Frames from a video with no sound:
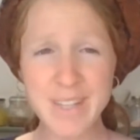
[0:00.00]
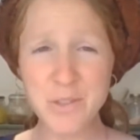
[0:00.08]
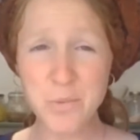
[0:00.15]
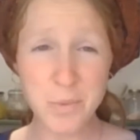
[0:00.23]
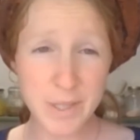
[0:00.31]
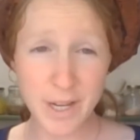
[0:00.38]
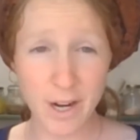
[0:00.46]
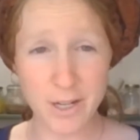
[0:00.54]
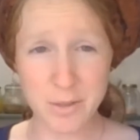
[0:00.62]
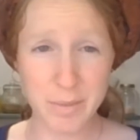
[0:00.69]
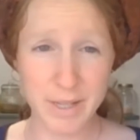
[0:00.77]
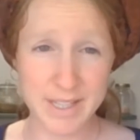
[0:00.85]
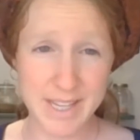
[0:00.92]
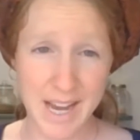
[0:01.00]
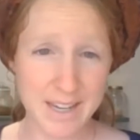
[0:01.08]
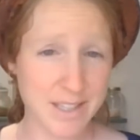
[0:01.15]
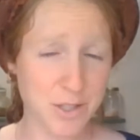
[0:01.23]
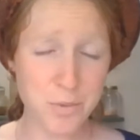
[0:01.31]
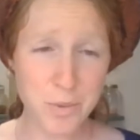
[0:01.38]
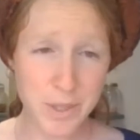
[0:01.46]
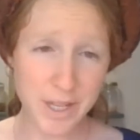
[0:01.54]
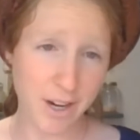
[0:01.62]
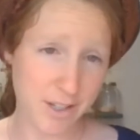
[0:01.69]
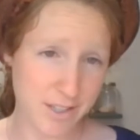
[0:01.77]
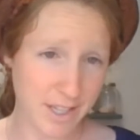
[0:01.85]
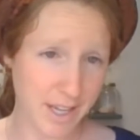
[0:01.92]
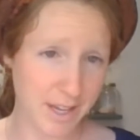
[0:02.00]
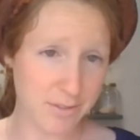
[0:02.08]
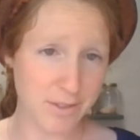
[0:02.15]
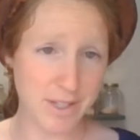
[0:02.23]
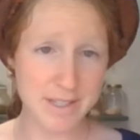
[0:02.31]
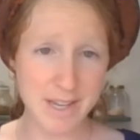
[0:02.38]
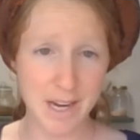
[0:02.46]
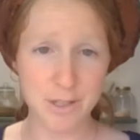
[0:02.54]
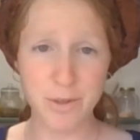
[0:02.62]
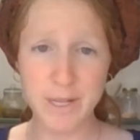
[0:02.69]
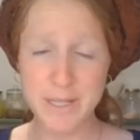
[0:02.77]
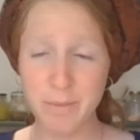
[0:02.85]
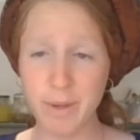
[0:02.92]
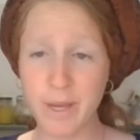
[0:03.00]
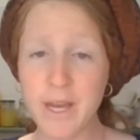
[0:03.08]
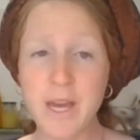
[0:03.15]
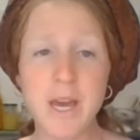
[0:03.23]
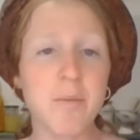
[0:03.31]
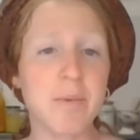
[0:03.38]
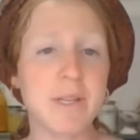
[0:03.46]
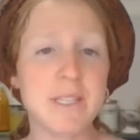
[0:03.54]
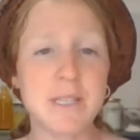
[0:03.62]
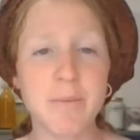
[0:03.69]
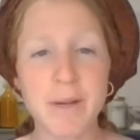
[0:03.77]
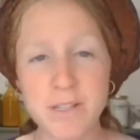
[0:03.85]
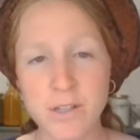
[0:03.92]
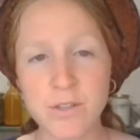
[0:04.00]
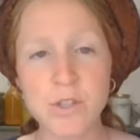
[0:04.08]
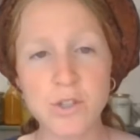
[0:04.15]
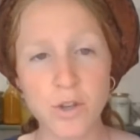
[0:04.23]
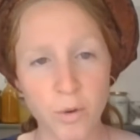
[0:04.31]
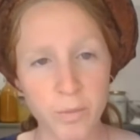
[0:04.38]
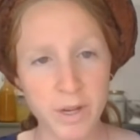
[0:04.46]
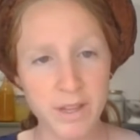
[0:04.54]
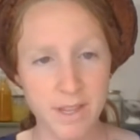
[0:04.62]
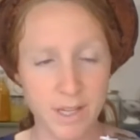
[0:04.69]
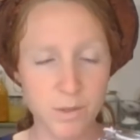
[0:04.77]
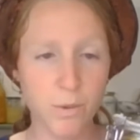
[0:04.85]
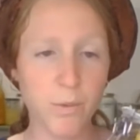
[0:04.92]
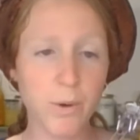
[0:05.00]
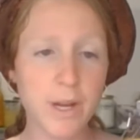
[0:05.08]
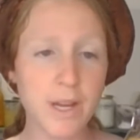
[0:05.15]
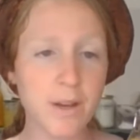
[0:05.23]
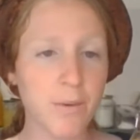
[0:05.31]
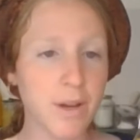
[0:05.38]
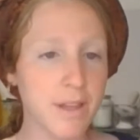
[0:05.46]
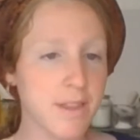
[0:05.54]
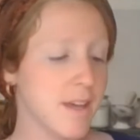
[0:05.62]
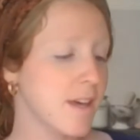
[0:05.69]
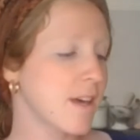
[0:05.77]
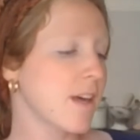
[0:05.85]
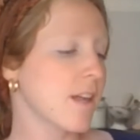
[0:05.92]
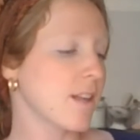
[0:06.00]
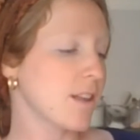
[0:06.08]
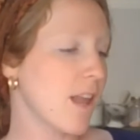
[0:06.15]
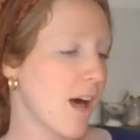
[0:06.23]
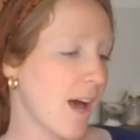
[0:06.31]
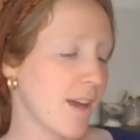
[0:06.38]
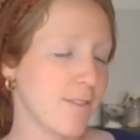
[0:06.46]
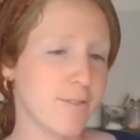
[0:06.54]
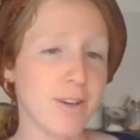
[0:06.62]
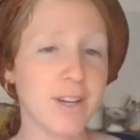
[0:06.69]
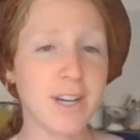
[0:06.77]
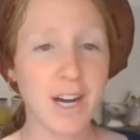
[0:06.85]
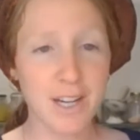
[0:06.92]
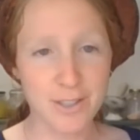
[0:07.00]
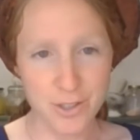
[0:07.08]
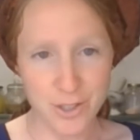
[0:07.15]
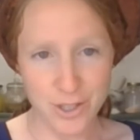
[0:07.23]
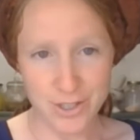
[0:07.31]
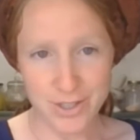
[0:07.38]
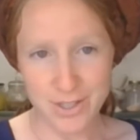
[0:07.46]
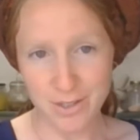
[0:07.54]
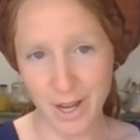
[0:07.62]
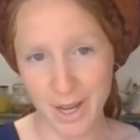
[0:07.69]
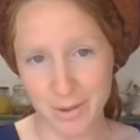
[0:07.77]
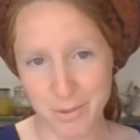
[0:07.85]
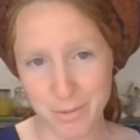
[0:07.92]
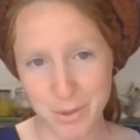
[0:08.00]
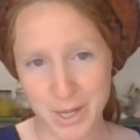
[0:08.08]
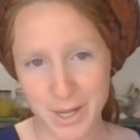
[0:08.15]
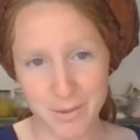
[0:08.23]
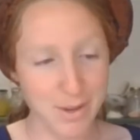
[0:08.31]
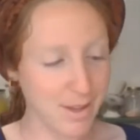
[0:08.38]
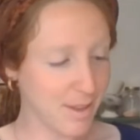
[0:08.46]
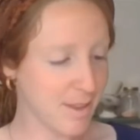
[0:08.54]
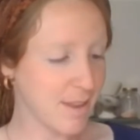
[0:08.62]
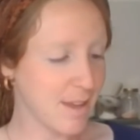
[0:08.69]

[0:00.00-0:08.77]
it's really hard to be exact. It's really hard to give an exact recipe because it depends on so many things. We're working with live cultures, okay? We're working with